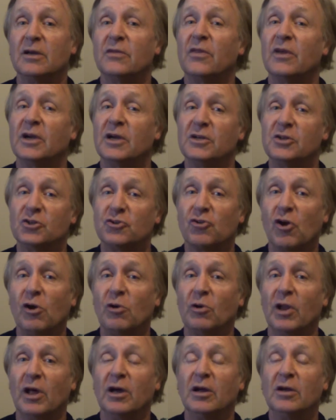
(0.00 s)
the
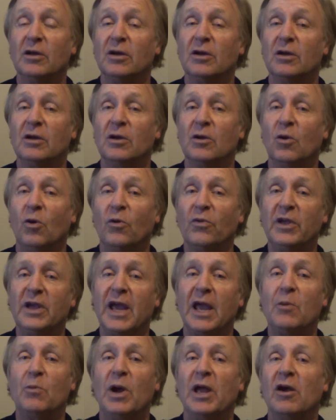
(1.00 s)
Controller, or the
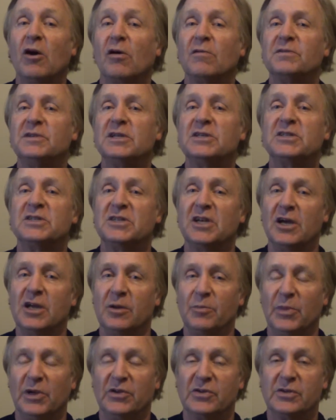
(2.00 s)
Gateway of
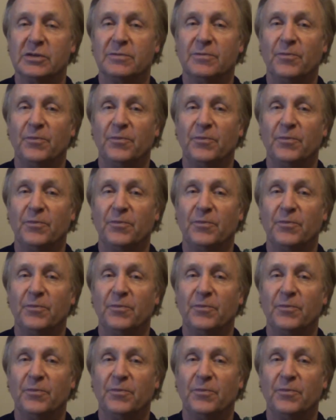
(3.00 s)
Discernment.